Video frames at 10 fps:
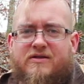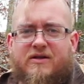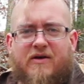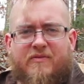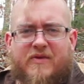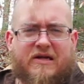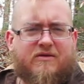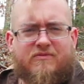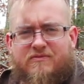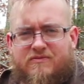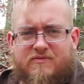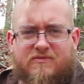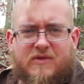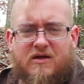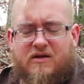you know I meet them
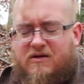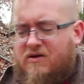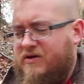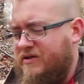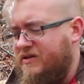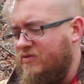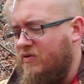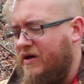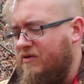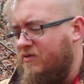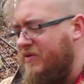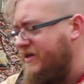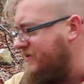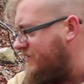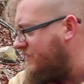on a semi-regular
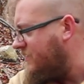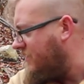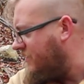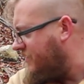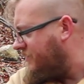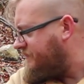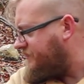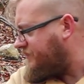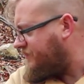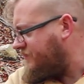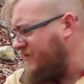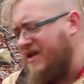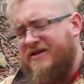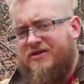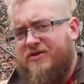basis.
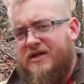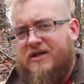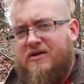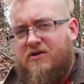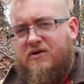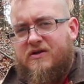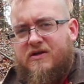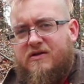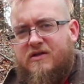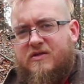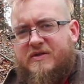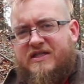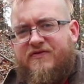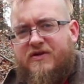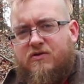And so you get to learn the
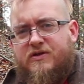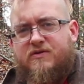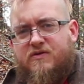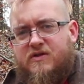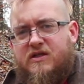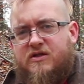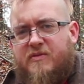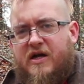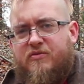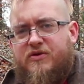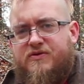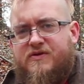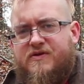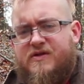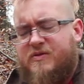specific crystals that each mine
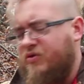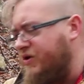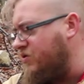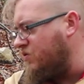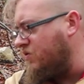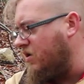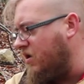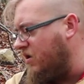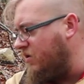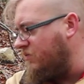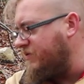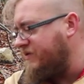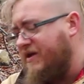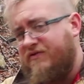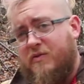produces, and that's pretty cool. We
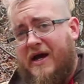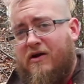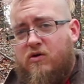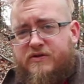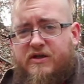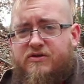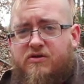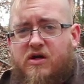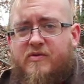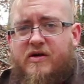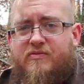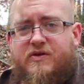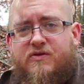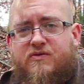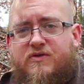got a wholesale show coming up
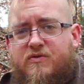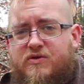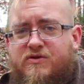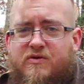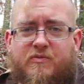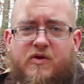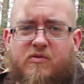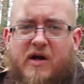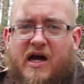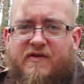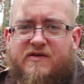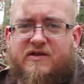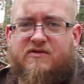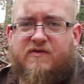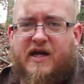soon, so we'll do a little behind the
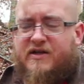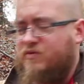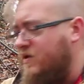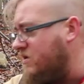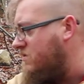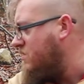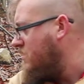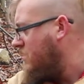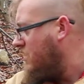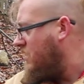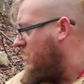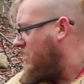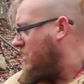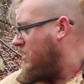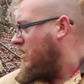scenes on that as well.
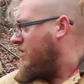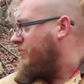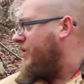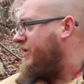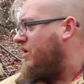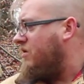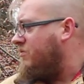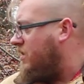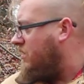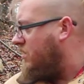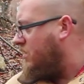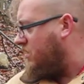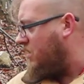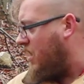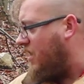But
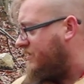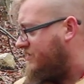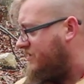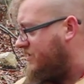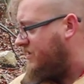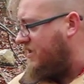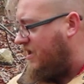honestly,